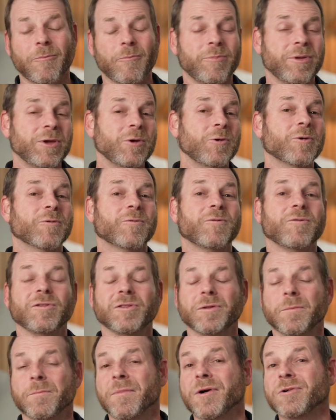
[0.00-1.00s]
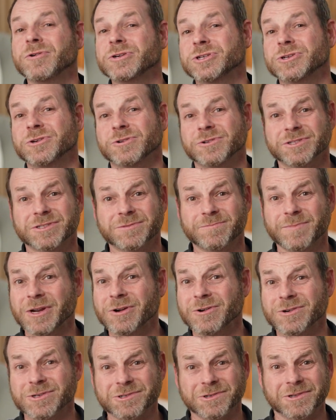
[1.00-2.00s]
beautiful, emotional,
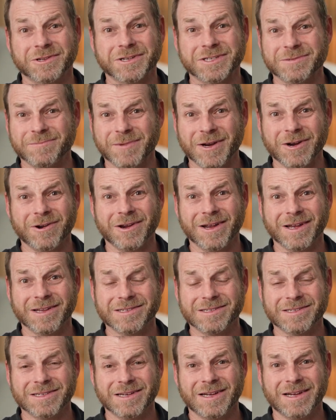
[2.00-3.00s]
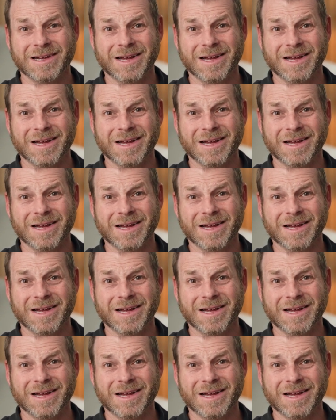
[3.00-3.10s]
spiritual experience.